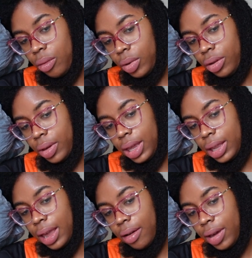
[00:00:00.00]
When you get
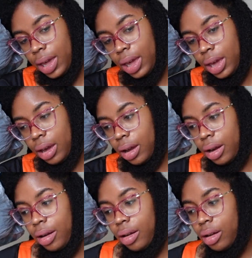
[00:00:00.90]
down
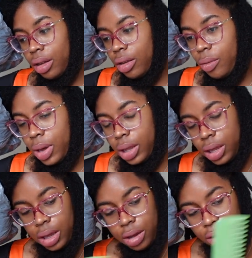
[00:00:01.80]
here, you want
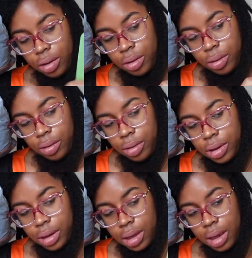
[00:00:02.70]
to use